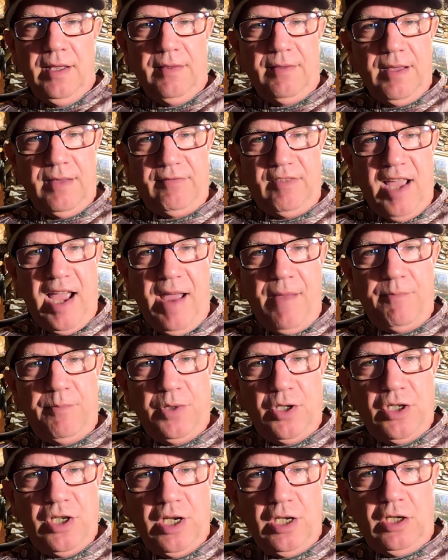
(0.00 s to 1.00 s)
that that
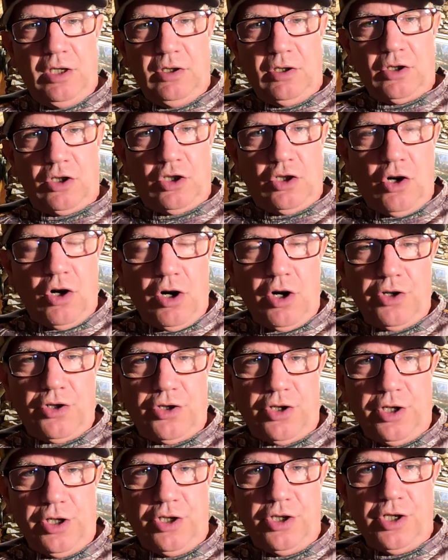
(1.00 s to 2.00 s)
particular
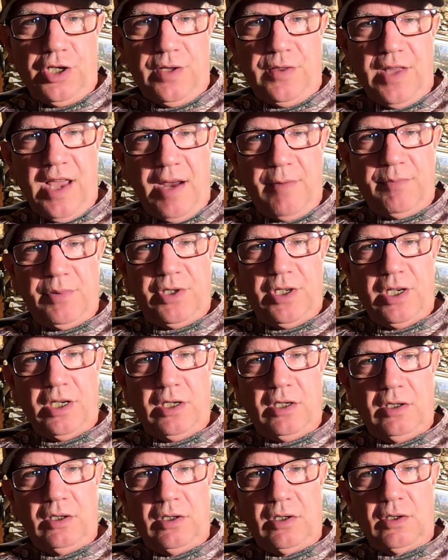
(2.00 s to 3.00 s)
cartridge and that
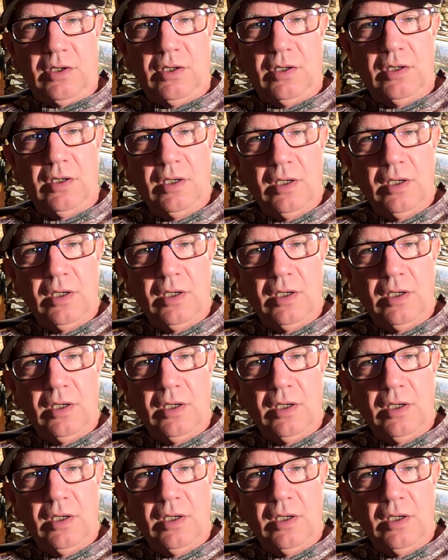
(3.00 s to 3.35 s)
particular